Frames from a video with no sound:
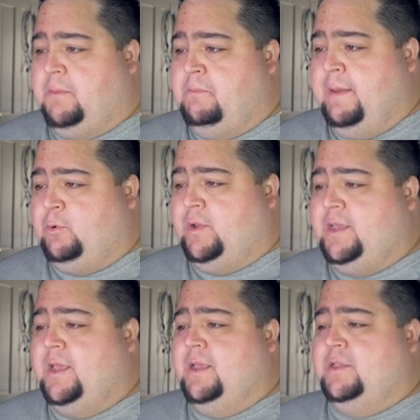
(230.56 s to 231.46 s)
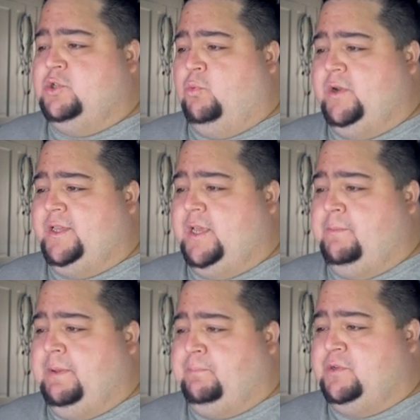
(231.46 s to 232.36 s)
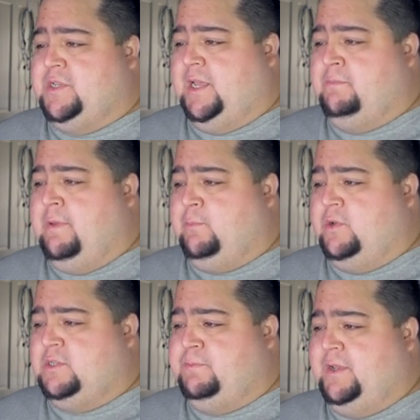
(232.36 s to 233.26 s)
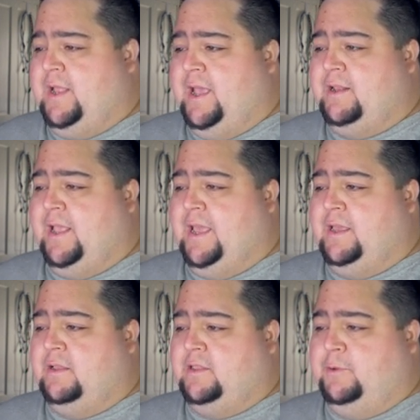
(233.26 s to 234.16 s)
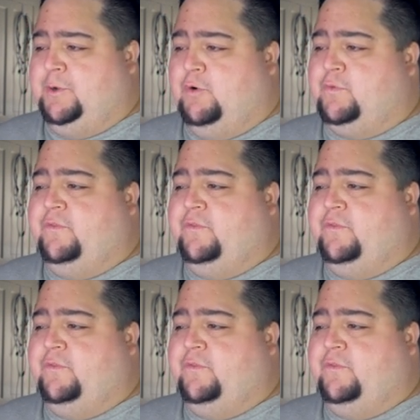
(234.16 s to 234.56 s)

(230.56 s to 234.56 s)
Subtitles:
memory, 20 gigabit per second memory speed, and a little bit over a